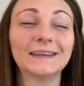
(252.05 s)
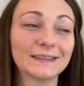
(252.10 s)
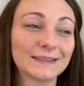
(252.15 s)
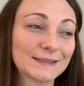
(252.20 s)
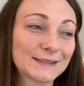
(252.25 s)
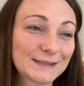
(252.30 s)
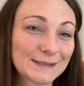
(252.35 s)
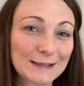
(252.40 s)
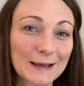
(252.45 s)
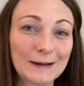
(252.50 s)

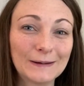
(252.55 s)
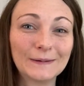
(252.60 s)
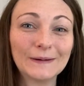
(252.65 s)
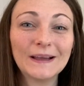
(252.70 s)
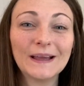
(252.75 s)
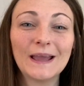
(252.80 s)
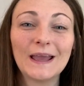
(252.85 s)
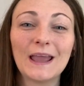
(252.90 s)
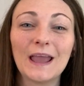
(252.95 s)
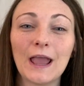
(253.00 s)
So
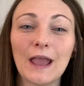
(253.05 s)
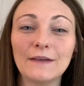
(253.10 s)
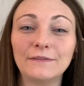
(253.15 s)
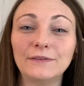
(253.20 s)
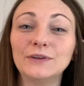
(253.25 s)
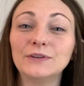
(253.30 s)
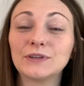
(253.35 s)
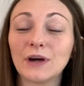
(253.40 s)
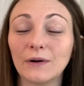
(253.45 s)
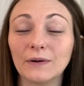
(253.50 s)
if
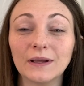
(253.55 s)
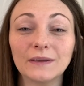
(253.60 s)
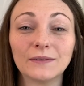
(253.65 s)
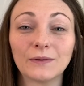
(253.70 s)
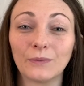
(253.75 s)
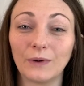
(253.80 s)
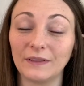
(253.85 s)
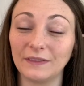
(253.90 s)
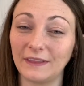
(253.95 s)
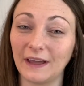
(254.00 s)
you don't even
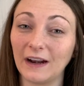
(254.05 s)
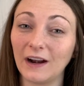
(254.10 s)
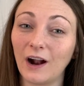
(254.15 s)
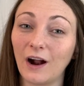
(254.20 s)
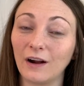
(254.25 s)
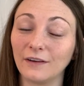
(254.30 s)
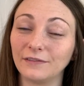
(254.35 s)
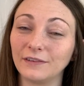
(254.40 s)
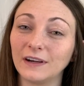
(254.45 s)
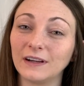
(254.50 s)
want that
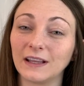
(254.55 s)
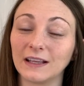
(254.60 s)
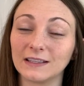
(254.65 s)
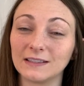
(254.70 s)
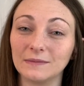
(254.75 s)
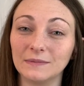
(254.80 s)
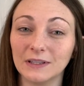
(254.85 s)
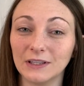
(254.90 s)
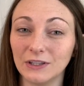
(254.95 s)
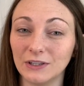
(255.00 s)
offered, that's
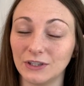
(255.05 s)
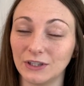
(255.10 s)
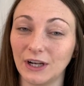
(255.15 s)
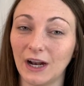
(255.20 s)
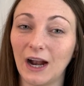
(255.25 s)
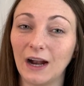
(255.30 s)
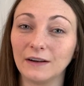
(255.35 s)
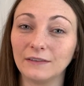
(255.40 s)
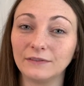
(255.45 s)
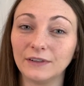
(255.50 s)
something you should
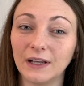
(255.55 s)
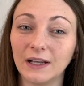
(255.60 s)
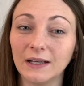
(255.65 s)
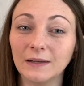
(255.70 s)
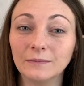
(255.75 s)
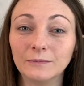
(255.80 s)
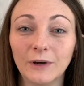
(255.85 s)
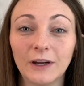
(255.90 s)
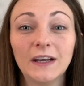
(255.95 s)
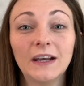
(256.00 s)
have
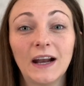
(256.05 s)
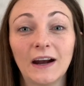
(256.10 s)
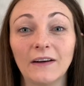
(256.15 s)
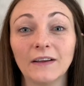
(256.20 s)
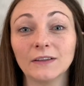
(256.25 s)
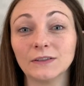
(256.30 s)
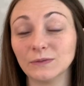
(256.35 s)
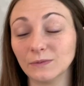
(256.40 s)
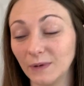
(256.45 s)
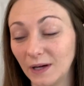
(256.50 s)
written out
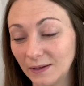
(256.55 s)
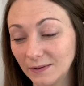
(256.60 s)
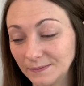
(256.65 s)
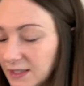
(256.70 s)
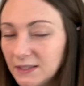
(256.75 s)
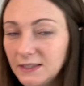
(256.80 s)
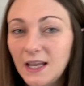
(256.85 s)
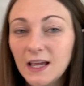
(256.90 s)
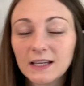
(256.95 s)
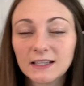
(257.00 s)
as well.
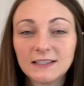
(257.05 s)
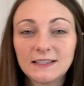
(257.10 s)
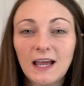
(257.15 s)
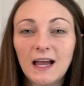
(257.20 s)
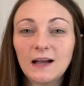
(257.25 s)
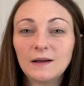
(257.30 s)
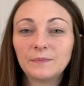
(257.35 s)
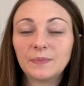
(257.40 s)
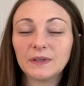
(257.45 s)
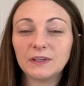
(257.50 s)
Next
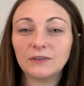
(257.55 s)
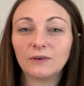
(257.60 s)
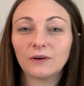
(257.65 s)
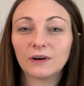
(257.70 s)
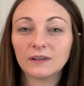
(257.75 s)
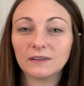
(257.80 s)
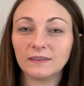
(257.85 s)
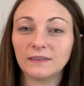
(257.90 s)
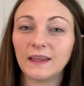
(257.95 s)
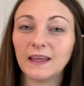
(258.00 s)
up,
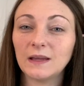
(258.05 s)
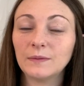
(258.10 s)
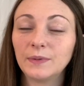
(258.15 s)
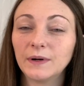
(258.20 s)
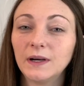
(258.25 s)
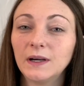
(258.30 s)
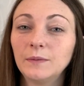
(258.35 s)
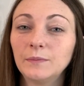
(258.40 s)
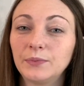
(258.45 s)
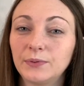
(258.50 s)
your
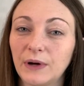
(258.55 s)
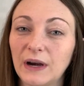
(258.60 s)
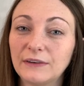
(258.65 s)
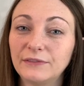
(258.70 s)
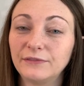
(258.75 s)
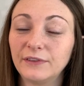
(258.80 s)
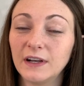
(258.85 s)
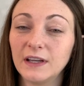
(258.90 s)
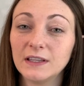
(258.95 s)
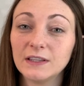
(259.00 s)
labor
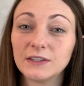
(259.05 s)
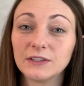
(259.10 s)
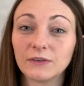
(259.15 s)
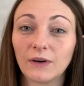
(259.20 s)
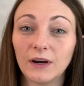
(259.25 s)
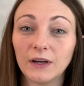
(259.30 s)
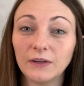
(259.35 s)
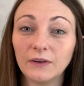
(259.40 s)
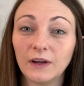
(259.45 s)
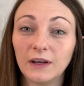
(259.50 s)
preference. So are
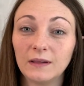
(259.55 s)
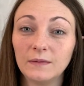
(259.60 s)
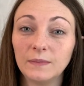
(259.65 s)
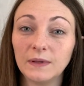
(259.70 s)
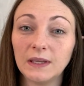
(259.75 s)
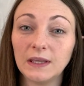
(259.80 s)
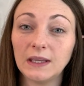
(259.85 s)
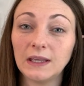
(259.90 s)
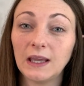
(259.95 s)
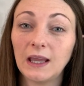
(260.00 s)
you going to
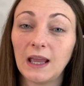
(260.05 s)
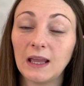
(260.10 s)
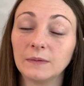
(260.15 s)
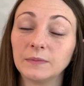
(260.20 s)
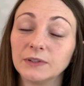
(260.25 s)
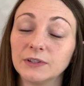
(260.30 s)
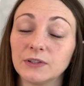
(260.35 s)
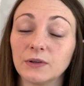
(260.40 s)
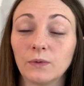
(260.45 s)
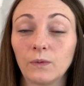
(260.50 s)
be
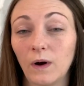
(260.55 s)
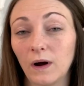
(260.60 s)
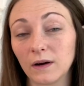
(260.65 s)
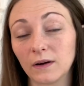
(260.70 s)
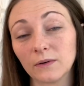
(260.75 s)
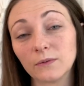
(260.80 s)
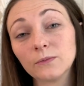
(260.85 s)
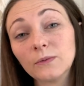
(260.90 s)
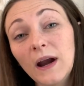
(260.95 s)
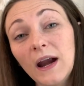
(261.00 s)
able to walk
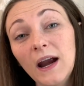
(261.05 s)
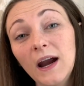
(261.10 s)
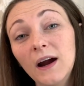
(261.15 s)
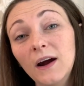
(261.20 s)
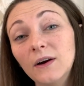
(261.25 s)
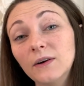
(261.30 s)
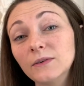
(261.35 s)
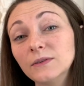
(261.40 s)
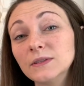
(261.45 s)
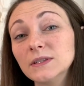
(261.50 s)

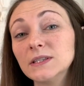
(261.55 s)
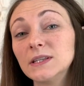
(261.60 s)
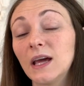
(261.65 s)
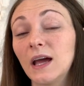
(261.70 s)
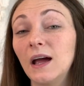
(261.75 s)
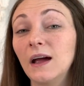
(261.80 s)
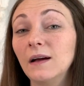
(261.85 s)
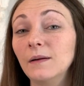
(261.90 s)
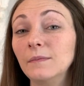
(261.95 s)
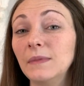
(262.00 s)
around?
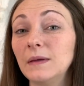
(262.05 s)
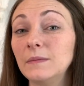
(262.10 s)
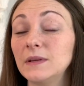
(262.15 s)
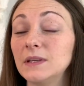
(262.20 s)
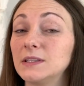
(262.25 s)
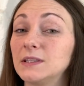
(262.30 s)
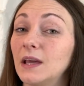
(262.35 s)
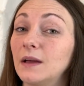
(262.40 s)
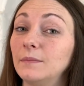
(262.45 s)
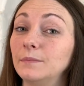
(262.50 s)
Maybe
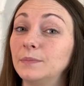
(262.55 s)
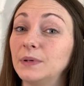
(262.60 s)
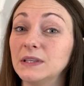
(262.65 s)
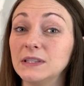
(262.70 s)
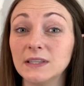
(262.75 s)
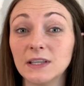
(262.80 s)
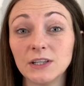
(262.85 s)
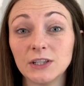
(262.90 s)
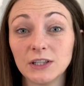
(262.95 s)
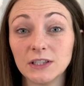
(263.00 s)
some
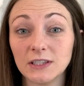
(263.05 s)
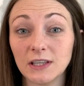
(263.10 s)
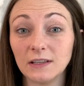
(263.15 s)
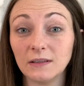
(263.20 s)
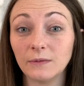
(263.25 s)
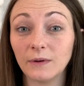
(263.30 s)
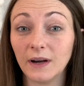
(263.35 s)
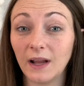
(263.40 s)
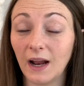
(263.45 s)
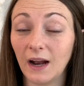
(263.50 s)
positions that you
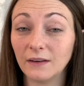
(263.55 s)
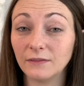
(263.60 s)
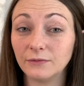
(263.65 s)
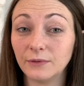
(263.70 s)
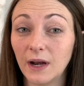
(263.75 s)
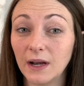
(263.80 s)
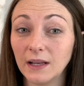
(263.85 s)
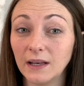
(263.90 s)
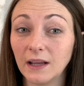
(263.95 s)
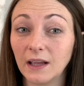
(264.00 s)
want to have
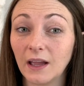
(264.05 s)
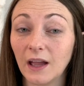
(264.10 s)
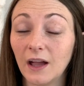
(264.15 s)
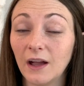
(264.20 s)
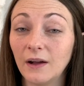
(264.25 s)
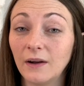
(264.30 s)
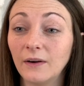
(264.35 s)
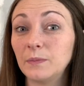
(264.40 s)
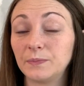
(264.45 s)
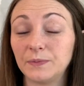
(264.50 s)
ready to
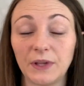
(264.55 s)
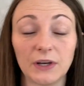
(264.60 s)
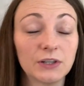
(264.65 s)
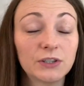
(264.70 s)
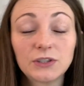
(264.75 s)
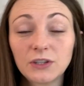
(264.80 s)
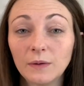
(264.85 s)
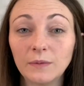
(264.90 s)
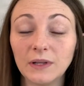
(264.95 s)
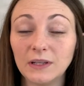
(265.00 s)
go. There's
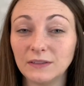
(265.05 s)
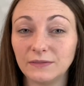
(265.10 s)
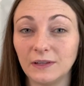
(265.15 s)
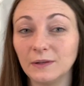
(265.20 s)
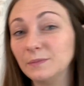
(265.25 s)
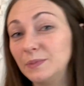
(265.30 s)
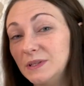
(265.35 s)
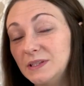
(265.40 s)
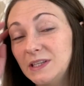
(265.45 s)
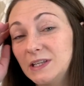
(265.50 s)
so many
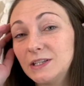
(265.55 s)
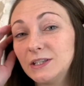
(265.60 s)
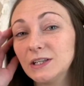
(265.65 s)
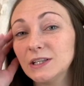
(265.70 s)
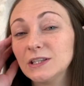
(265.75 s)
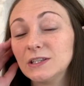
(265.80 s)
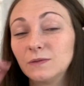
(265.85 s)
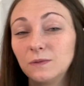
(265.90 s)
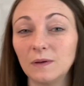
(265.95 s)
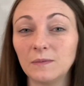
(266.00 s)
different
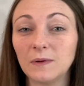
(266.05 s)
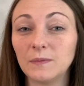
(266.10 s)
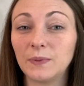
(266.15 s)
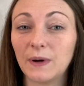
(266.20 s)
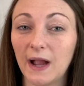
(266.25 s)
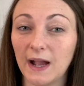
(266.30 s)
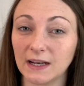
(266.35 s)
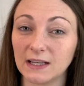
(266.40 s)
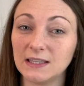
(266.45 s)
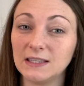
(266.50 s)
positions. So we've been
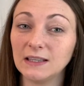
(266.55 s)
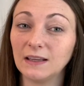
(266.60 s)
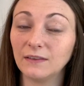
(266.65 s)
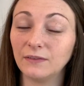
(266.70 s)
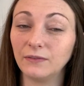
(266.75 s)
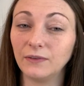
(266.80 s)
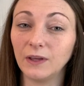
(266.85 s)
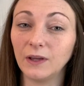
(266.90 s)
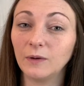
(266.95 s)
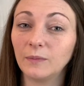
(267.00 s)
practicing a
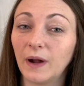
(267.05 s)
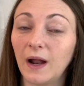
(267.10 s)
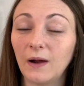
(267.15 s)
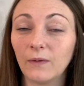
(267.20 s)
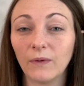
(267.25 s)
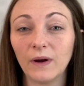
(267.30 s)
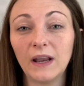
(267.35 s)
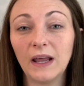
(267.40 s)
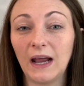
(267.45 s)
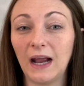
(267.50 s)
few, but I
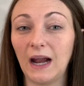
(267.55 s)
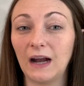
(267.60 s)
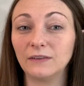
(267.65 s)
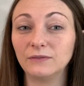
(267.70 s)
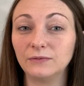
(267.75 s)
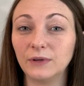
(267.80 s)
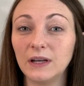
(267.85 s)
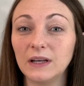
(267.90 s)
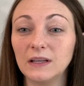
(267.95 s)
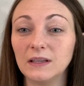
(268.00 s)
want to have
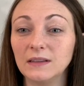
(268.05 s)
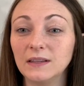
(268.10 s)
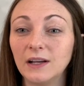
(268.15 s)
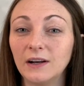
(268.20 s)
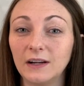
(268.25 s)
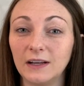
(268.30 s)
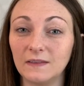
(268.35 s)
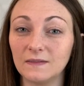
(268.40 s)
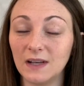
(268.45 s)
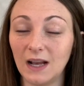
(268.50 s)
written in there
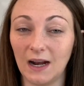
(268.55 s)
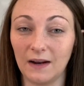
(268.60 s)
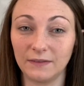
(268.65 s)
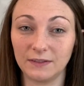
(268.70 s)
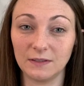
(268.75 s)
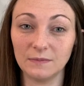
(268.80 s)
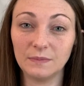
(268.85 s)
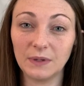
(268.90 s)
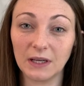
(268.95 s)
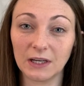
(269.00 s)
and even have
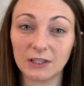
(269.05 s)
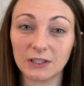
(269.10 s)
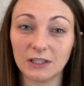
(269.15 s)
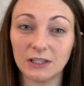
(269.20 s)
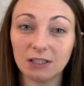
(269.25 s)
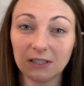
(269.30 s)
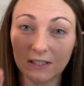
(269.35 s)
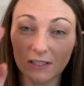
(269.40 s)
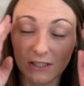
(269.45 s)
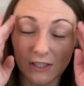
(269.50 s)
some
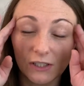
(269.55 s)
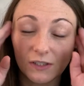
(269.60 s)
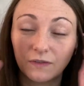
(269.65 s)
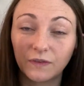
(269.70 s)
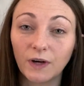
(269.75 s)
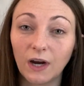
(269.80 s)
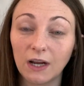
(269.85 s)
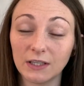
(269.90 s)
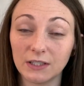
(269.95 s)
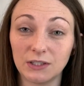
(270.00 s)
pictures just
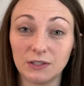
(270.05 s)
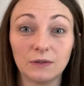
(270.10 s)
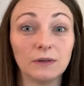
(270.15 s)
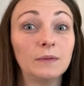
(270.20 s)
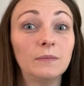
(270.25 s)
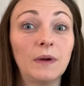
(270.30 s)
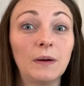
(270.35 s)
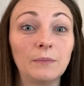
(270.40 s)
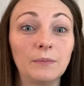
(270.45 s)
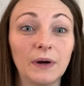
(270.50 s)
for us to
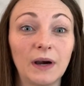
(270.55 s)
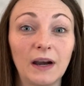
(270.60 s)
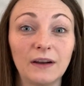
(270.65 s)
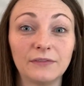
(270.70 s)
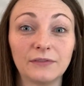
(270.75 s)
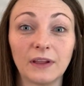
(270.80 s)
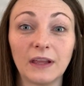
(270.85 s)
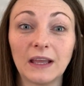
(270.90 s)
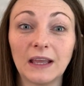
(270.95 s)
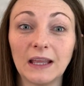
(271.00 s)
remember. I
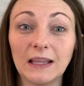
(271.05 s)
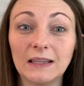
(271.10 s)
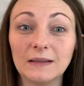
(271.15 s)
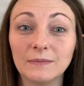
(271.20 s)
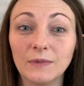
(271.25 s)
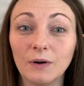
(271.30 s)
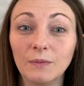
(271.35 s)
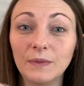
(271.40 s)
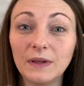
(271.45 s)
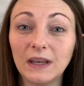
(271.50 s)
feel like in the
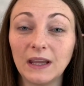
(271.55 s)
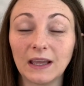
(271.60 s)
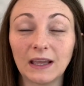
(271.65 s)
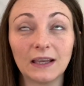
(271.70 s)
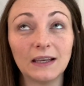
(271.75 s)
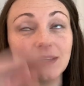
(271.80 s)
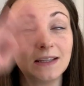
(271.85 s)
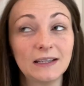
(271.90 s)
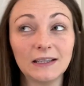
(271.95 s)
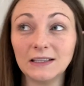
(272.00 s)
moment, it
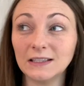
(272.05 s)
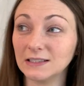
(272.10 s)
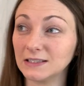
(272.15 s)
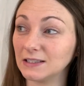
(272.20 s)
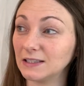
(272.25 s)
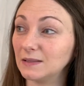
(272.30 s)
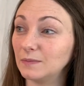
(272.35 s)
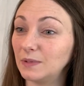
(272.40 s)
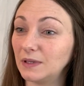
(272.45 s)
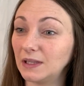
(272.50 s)
can
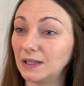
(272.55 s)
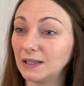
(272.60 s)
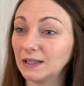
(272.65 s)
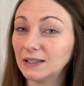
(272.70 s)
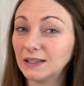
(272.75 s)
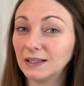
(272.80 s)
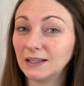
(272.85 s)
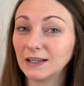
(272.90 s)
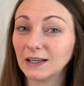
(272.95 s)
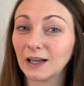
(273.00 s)
easily be
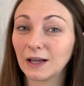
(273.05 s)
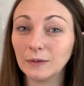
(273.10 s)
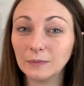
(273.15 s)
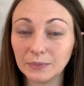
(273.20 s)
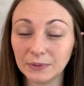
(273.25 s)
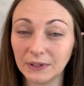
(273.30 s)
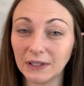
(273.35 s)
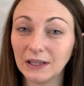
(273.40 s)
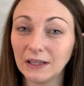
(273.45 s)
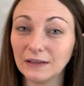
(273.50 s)

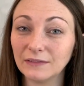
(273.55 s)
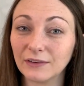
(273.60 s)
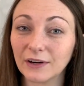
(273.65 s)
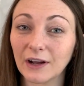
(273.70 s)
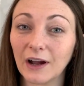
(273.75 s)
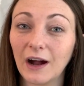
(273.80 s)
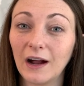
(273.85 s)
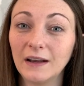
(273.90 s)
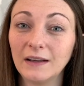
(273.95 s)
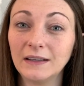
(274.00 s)
completely
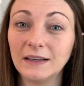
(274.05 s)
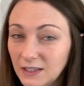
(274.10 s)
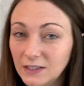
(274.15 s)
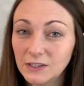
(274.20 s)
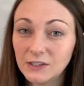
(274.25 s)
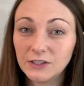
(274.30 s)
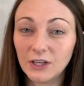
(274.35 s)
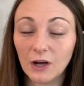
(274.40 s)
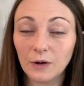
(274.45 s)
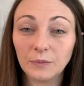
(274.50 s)
forgotten.
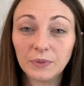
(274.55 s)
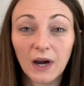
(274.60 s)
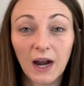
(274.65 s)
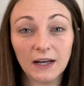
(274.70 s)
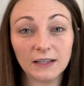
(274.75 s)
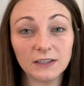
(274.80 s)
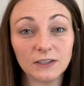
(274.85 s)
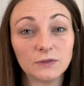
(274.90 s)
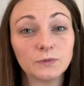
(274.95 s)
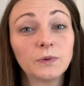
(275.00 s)
So
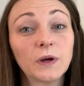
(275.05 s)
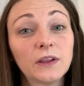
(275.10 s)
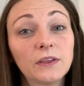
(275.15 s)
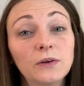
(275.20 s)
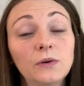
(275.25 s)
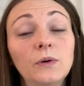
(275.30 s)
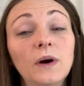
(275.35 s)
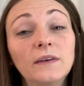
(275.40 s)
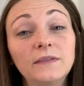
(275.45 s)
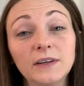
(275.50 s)
practice with
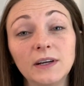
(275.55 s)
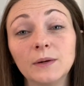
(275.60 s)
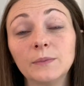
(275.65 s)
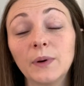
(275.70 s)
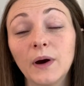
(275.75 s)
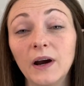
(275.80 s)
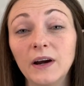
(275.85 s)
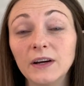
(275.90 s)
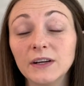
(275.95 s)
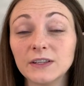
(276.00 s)
whoever your
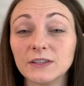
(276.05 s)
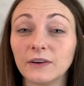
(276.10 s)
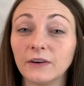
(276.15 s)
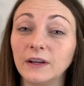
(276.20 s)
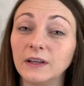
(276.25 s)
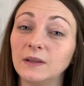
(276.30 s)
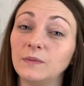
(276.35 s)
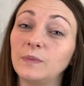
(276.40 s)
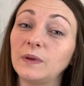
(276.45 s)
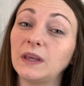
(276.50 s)
partner is going
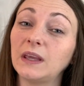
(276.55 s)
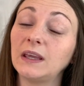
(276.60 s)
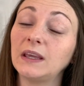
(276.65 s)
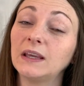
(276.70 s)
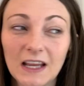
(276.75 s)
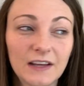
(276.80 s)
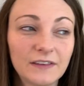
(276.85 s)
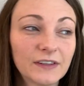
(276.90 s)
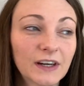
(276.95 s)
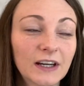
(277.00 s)
to be.
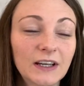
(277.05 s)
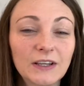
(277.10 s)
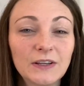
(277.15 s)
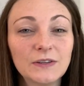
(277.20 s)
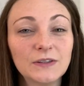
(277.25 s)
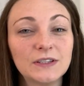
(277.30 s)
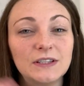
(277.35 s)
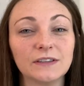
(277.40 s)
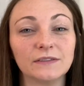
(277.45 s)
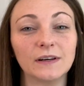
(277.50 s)
If you're going to
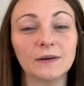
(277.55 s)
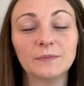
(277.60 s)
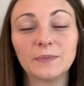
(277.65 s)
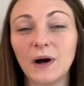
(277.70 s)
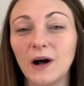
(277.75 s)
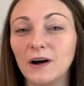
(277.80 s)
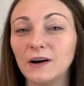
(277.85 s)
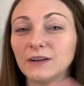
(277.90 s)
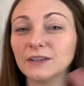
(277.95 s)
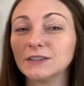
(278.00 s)
use different
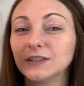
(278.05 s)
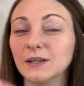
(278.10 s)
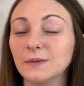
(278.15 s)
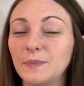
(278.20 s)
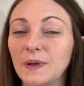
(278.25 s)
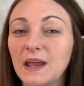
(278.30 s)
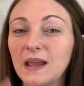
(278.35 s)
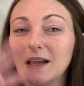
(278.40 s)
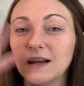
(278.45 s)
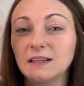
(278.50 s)
balls or
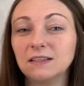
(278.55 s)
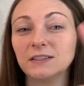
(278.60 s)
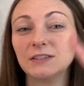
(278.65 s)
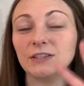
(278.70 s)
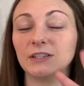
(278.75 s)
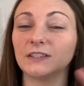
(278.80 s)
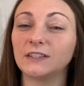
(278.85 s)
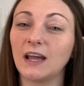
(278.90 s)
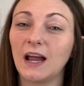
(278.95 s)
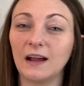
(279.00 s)
bands,
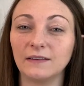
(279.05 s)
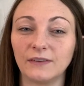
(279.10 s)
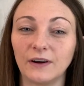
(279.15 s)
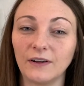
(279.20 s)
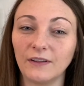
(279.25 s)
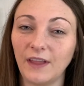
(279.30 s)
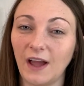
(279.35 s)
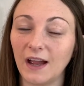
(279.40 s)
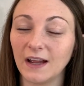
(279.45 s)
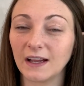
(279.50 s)
just have all
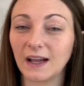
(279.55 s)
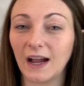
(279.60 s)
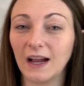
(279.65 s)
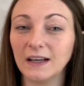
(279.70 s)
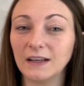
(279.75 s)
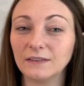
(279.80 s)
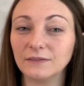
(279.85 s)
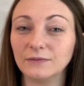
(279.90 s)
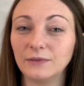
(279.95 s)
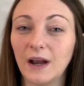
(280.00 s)
that kind
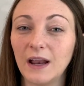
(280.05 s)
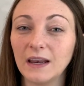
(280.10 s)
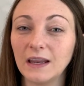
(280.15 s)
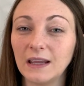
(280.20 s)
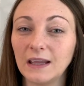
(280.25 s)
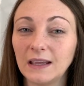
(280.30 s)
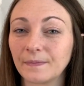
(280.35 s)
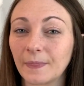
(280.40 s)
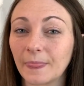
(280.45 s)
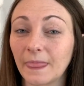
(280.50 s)
of
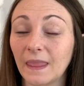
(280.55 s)
ready.